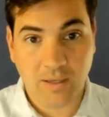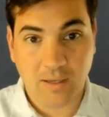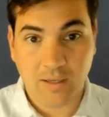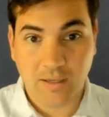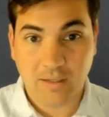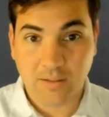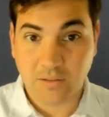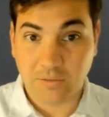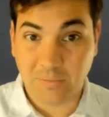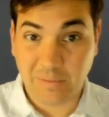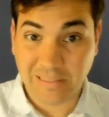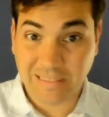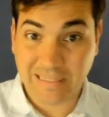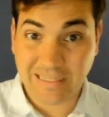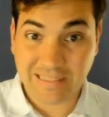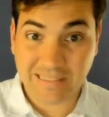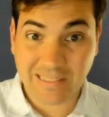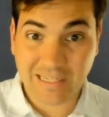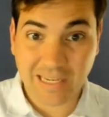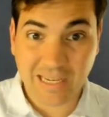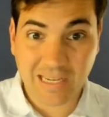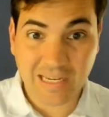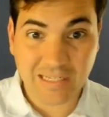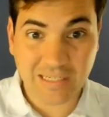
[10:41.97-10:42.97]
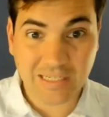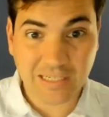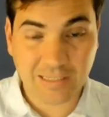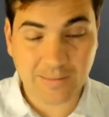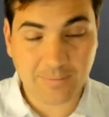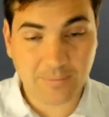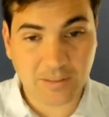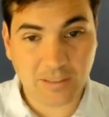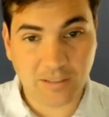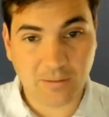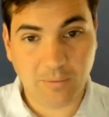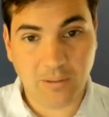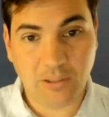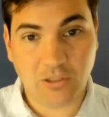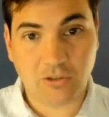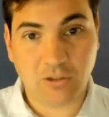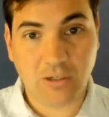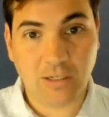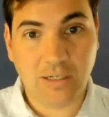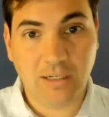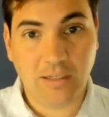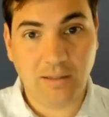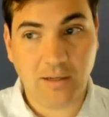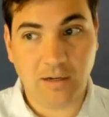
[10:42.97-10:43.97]
So my debt to income is going to be
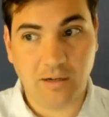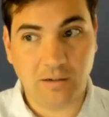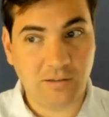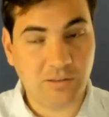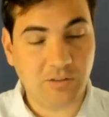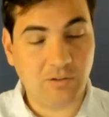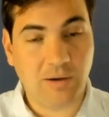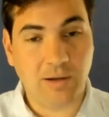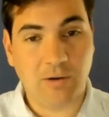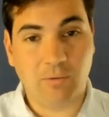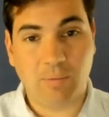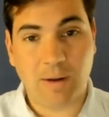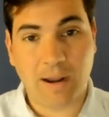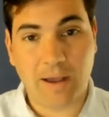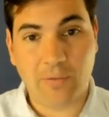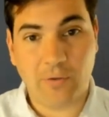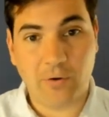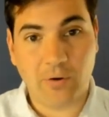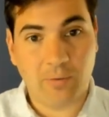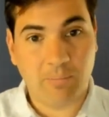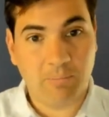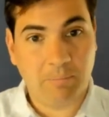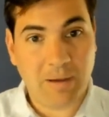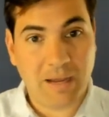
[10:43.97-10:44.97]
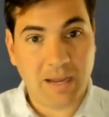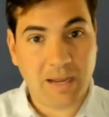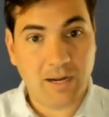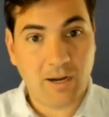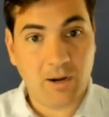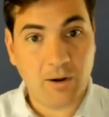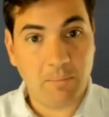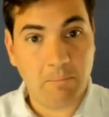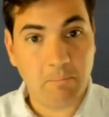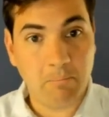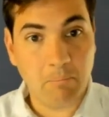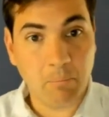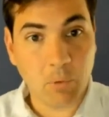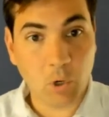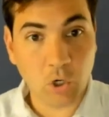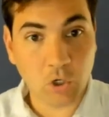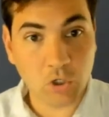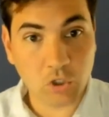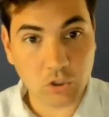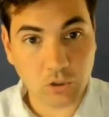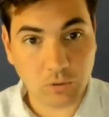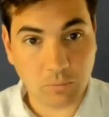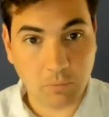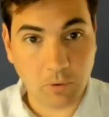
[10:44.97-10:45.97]
tricky there. So I'd rather buy
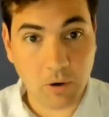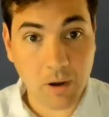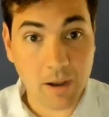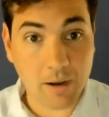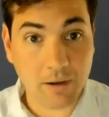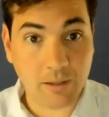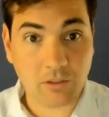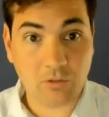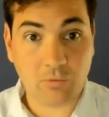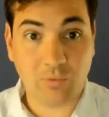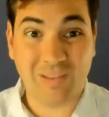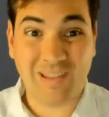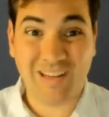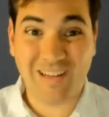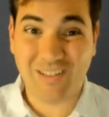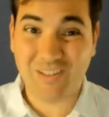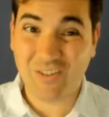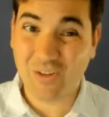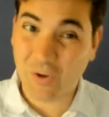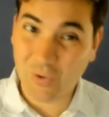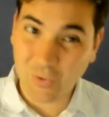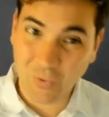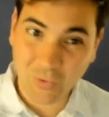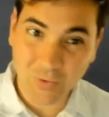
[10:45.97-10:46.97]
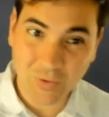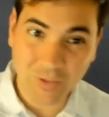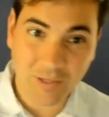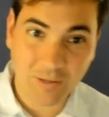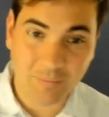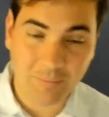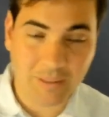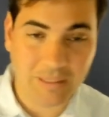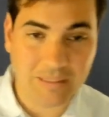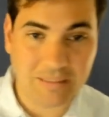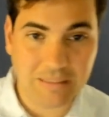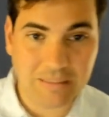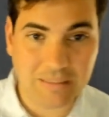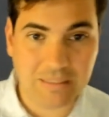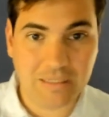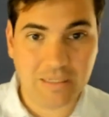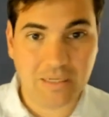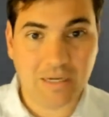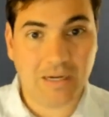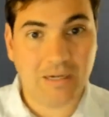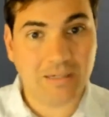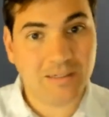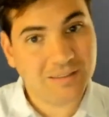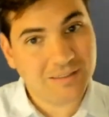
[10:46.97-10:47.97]
commercial products where they don't look at my
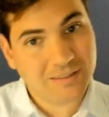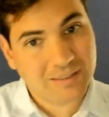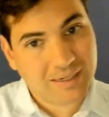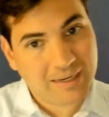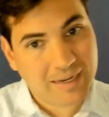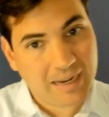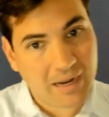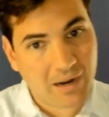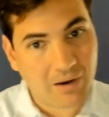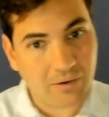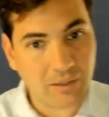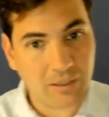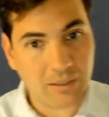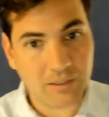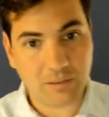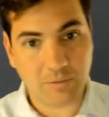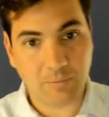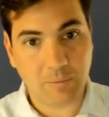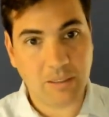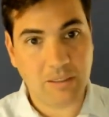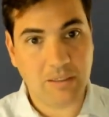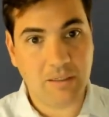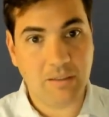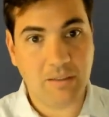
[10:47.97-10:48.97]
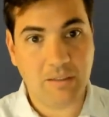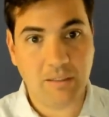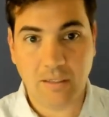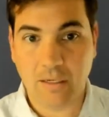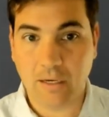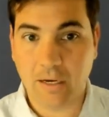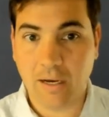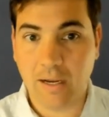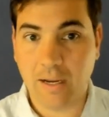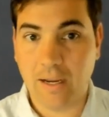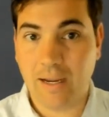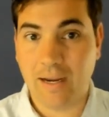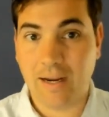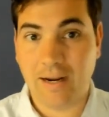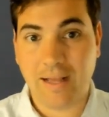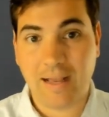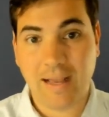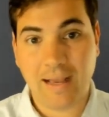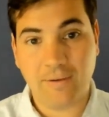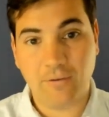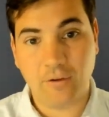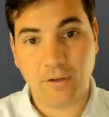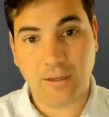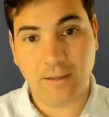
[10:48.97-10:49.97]
DTI. It doesn't count against my DTI, and I
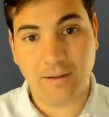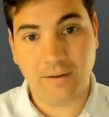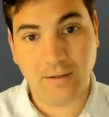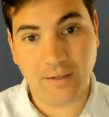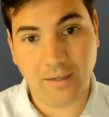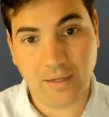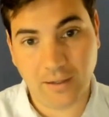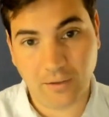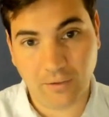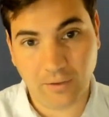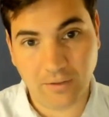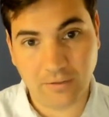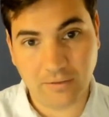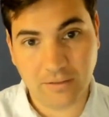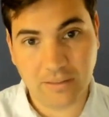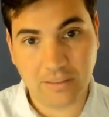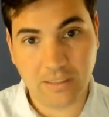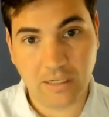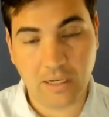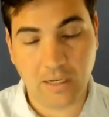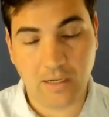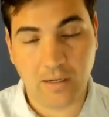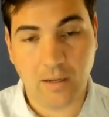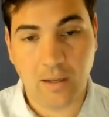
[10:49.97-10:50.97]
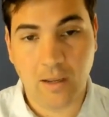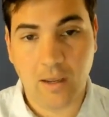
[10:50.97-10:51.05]
have it in an LLC.